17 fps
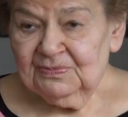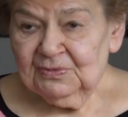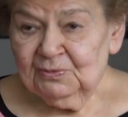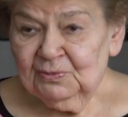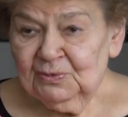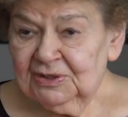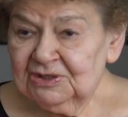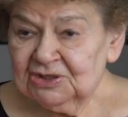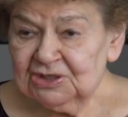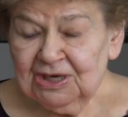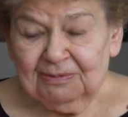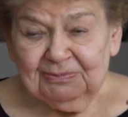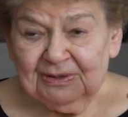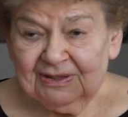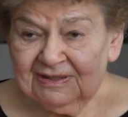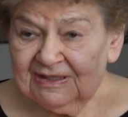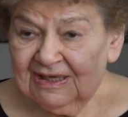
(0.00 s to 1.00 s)
reach
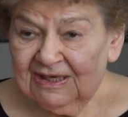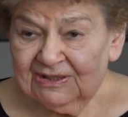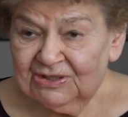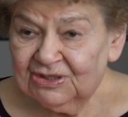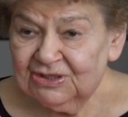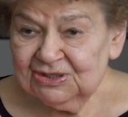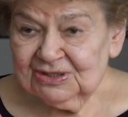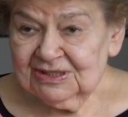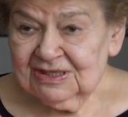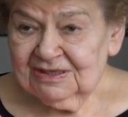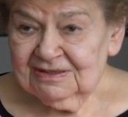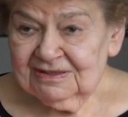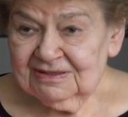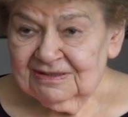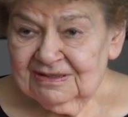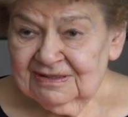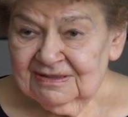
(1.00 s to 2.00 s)
up and touch
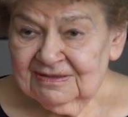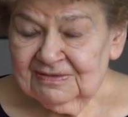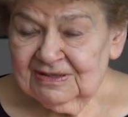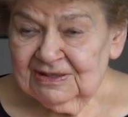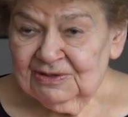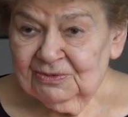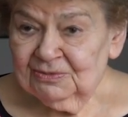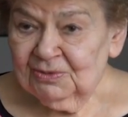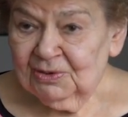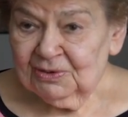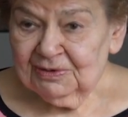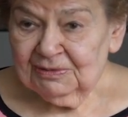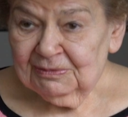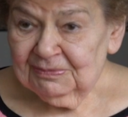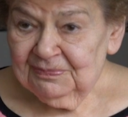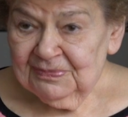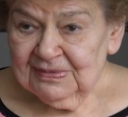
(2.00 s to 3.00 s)
the, the, the
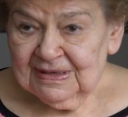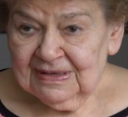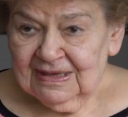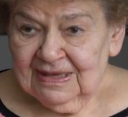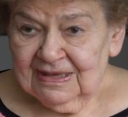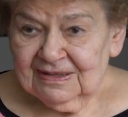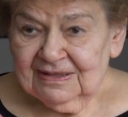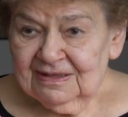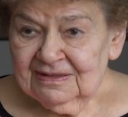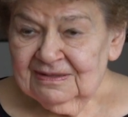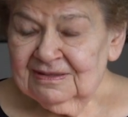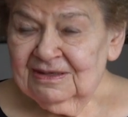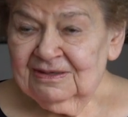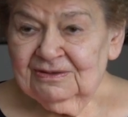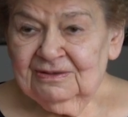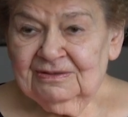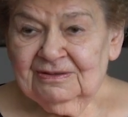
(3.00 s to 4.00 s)
aurora,
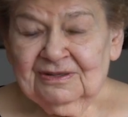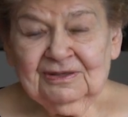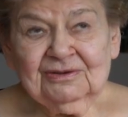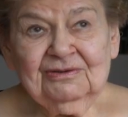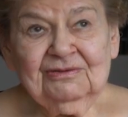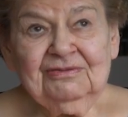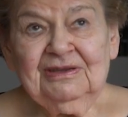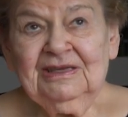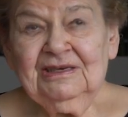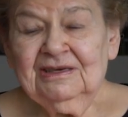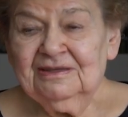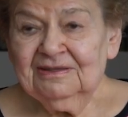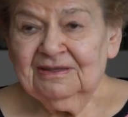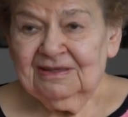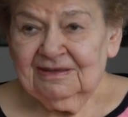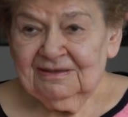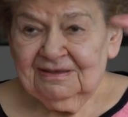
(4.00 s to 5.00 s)
the, the green
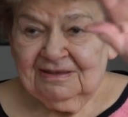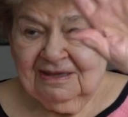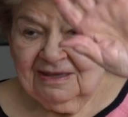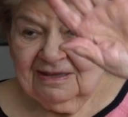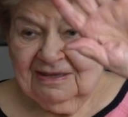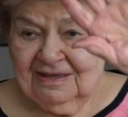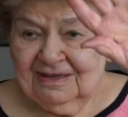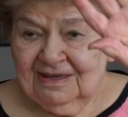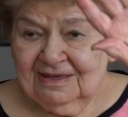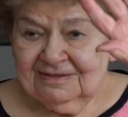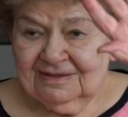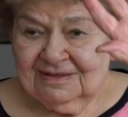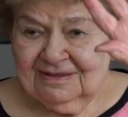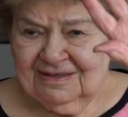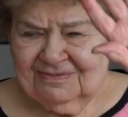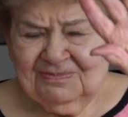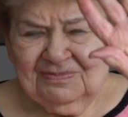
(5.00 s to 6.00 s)
and the
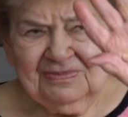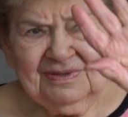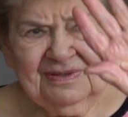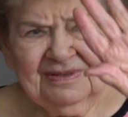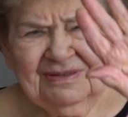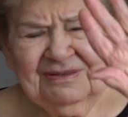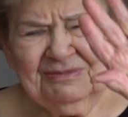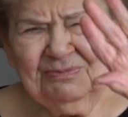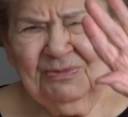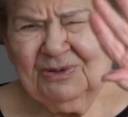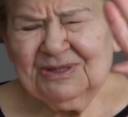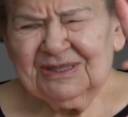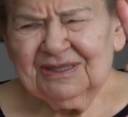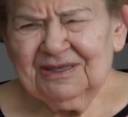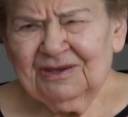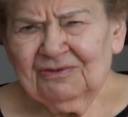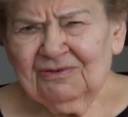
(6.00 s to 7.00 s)
and, uh,
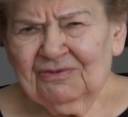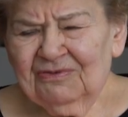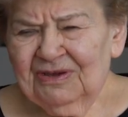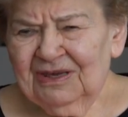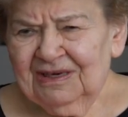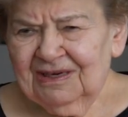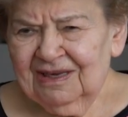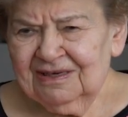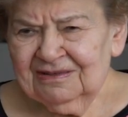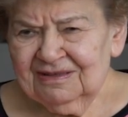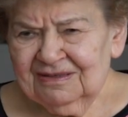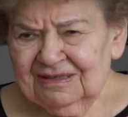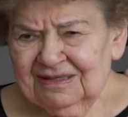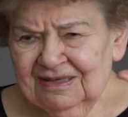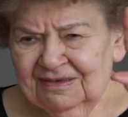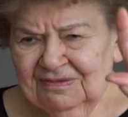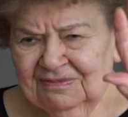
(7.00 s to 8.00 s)
mostly green and
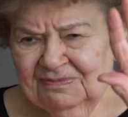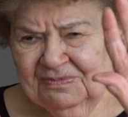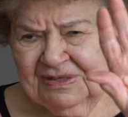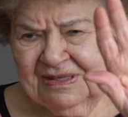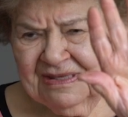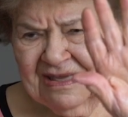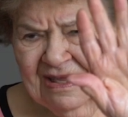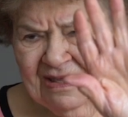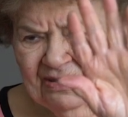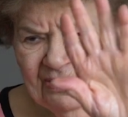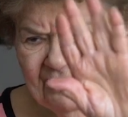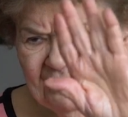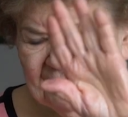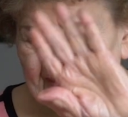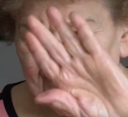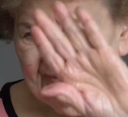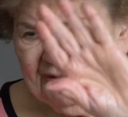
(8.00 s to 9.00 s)
um,
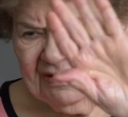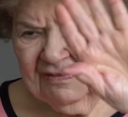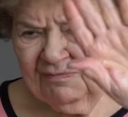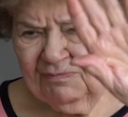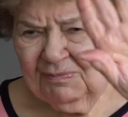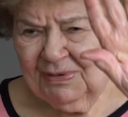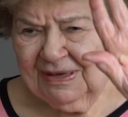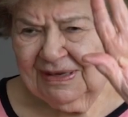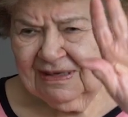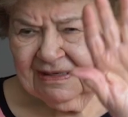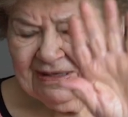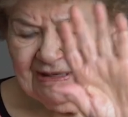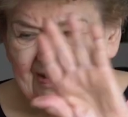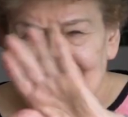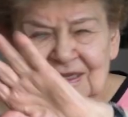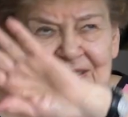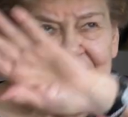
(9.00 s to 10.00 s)
yellow and a bit of
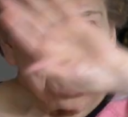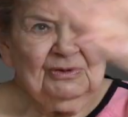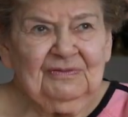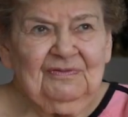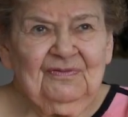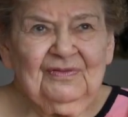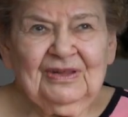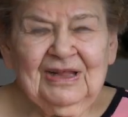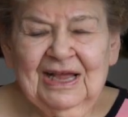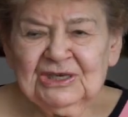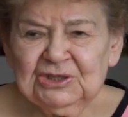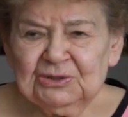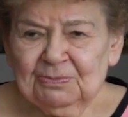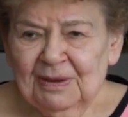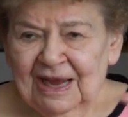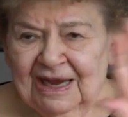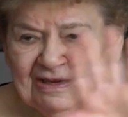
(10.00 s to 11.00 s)
pink would
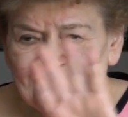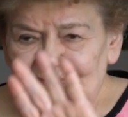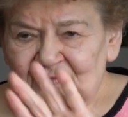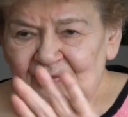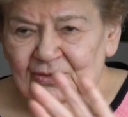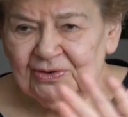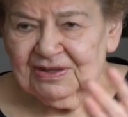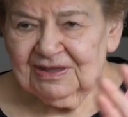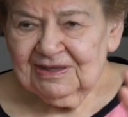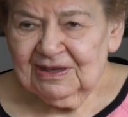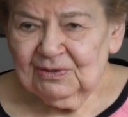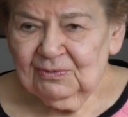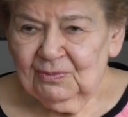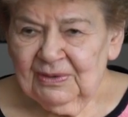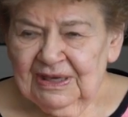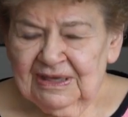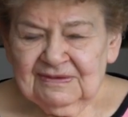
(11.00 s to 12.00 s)
flash back and forth
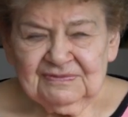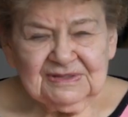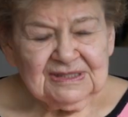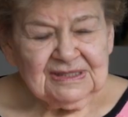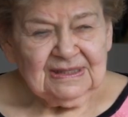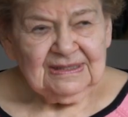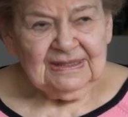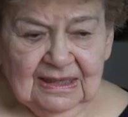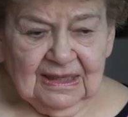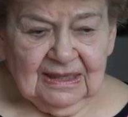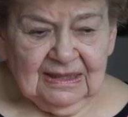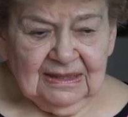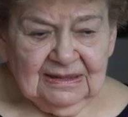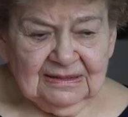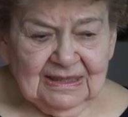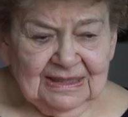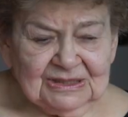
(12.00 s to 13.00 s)
like waves.
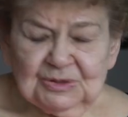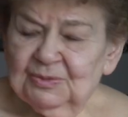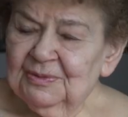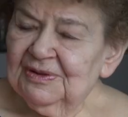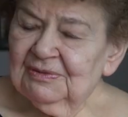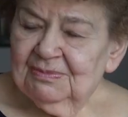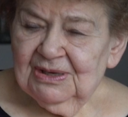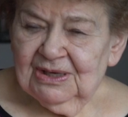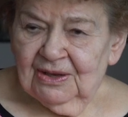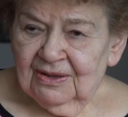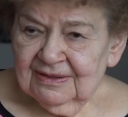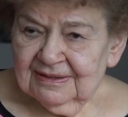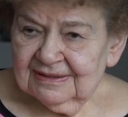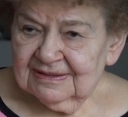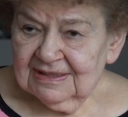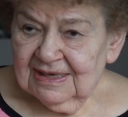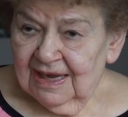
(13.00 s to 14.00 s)
It, it's with me all
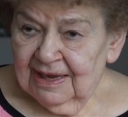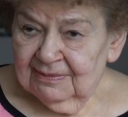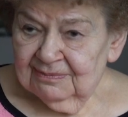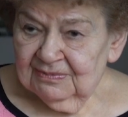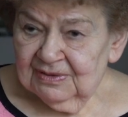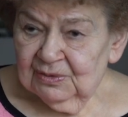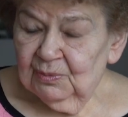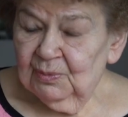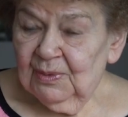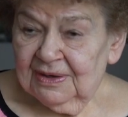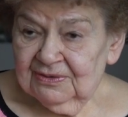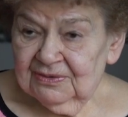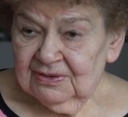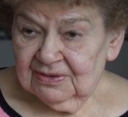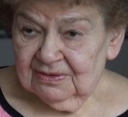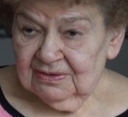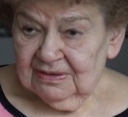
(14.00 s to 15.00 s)
the time the
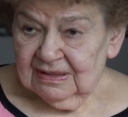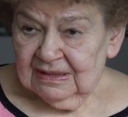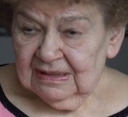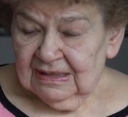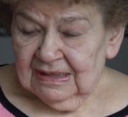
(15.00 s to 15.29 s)
wonder,